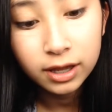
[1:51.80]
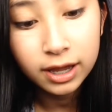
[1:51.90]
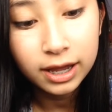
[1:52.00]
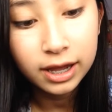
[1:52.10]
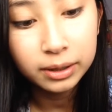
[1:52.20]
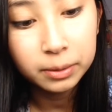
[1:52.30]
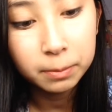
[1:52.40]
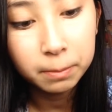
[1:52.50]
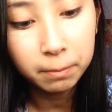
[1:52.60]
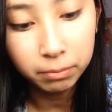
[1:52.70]
And
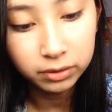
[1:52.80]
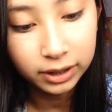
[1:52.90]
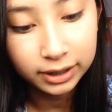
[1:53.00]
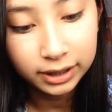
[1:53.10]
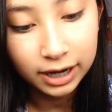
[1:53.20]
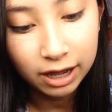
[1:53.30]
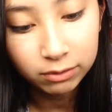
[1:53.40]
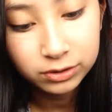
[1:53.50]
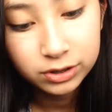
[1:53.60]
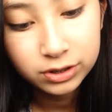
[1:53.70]
blend it
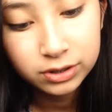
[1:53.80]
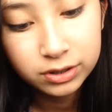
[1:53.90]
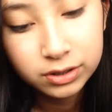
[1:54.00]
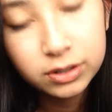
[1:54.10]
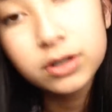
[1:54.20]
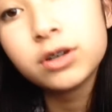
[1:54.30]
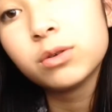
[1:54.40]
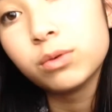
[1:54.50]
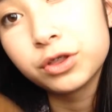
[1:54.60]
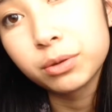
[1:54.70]
out
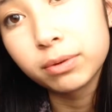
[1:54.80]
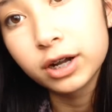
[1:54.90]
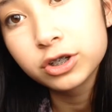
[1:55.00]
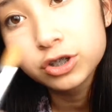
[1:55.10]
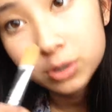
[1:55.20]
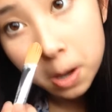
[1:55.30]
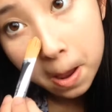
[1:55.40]
with your brush.